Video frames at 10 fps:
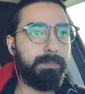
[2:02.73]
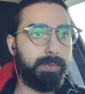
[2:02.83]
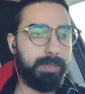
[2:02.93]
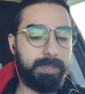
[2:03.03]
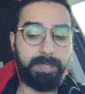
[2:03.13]

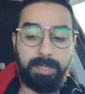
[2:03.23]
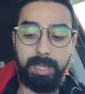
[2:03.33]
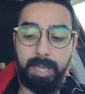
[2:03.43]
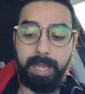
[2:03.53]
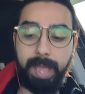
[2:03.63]
prison.
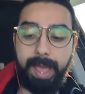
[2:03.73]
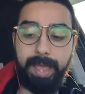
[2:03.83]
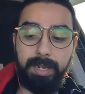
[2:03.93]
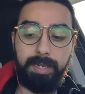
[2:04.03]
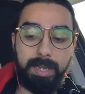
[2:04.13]

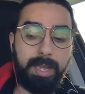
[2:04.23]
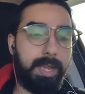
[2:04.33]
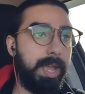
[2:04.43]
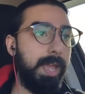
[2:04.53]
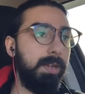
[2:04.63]
And
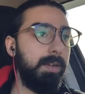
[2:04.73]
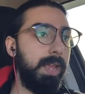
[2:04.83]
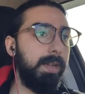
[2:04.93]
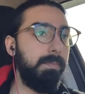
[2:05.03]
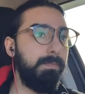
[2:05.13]

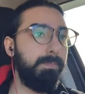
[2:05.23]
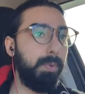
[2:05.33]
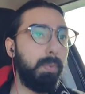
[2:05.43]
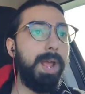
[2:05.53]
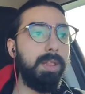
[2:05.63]

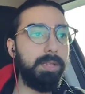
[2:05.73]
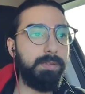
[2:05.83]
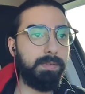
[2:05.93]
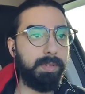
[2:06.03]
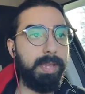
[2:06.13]
Burrell
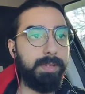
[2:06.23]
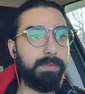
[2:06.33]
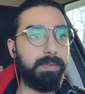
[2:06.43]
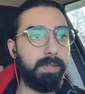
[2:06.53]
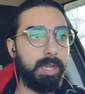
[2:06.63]

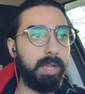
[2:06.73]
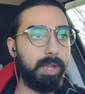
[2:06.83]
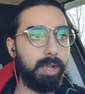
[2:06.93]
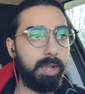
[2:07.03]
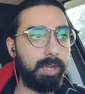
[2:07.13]
is
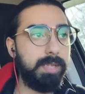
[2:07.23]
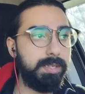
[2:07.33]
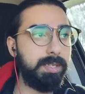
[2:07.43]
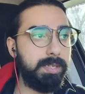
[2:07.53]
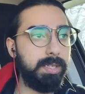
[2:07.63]

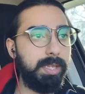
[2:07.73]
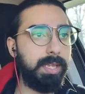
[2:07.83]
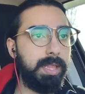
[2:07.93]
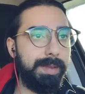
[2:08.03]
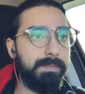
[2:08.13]
consistently
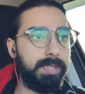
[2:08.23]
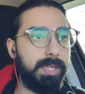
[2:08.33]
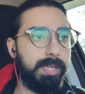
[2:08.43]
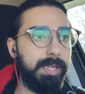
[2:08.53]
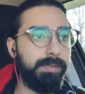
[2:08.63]
claimed
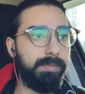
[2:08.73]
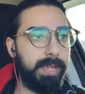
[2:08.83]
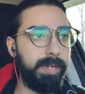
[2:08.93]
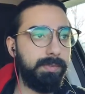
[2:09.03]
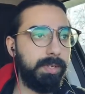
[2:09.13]
that he's
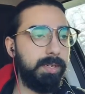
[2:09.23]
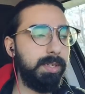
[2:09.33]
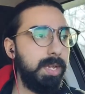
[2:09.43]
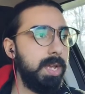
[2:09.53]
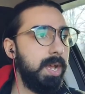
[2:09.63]
innocent.
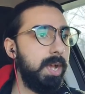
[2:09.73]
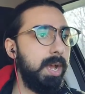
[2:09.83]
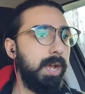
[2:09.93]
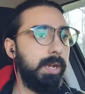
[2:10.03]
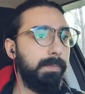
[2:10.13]

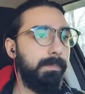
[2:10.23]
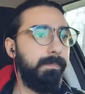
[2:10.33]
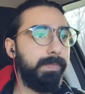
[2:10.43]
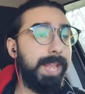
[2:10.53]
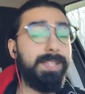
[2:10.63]

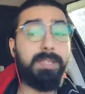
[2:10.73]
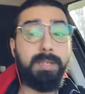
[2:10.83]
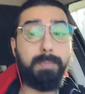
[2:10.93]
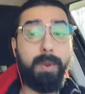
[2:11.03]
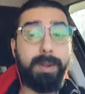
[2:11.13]
And this
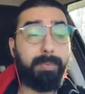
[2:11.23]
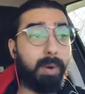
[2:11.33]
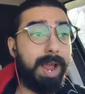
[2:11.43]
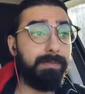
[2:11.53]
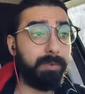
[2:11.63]
is a point of
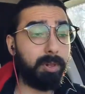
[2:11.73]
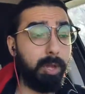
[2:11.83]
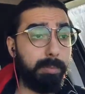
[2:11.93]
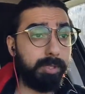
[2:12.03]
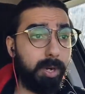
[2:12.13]
pride for
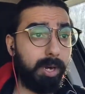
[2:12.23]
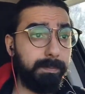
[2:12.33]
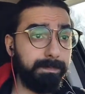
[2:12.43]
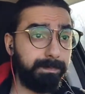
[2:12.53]
Klobuchar.